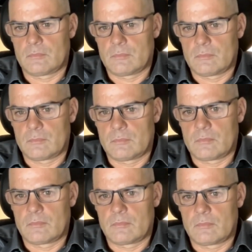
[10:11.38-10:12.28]

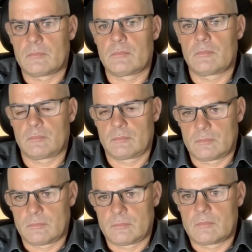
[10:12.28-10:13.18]

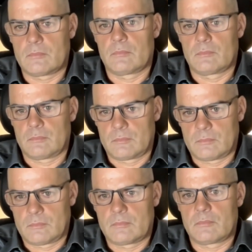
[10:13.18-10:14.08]

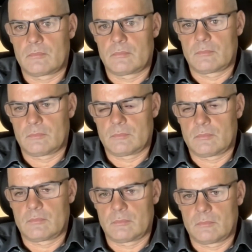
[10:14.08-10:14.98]

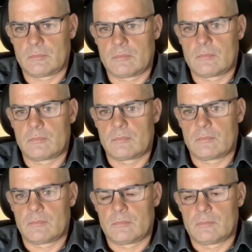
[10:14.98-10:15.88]

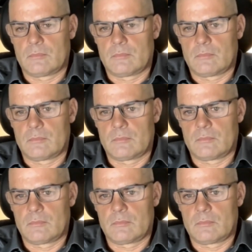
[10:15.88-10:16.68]
(silent)